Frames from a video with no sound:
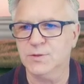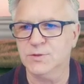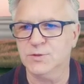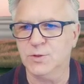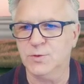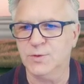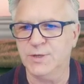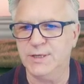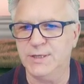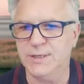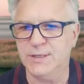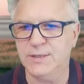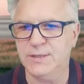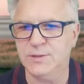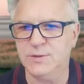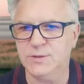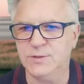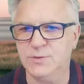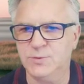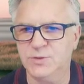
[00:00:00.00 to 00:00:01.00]
So
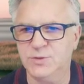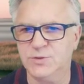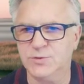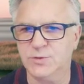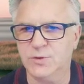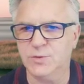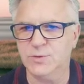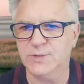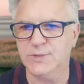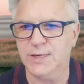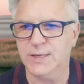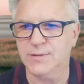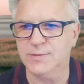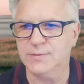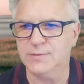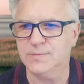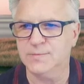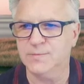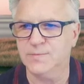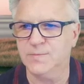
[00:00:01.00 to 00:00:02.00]
here, as we scroll
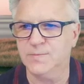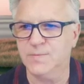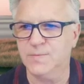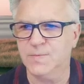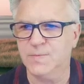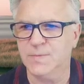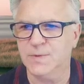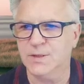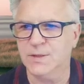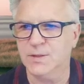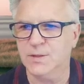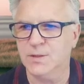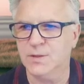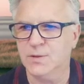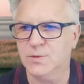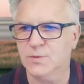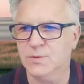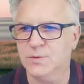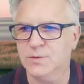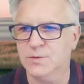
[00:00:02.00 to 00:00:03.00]
down,
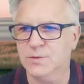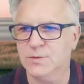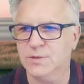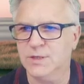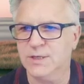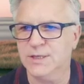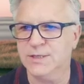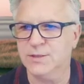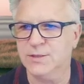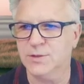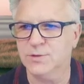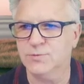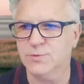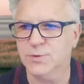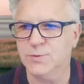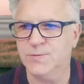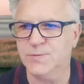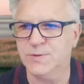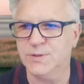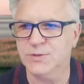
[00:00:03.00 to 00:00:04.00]
click on
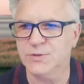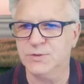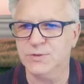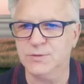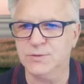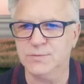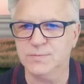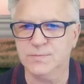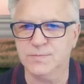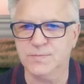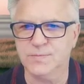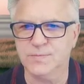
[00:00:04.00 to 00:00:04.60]
Rufus,